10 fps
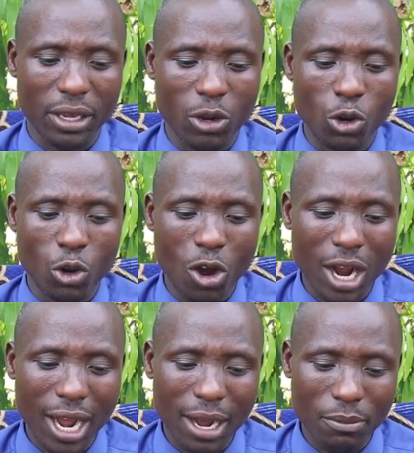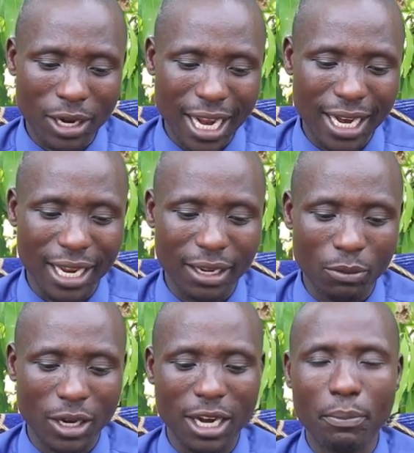Ong'ong'a
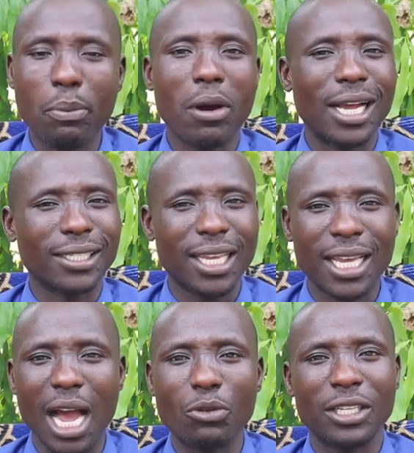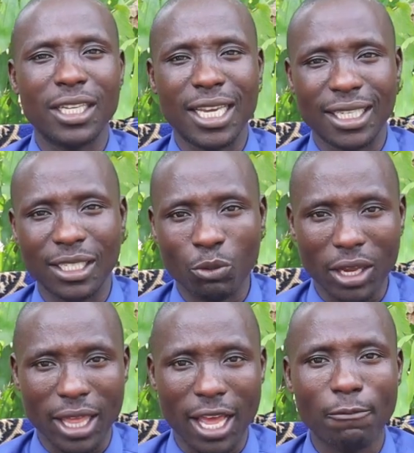Mulele, people are asking how did he get his
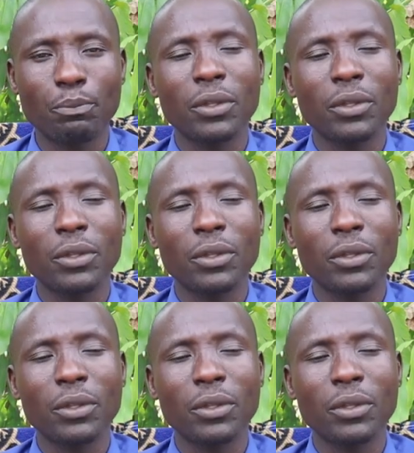way there?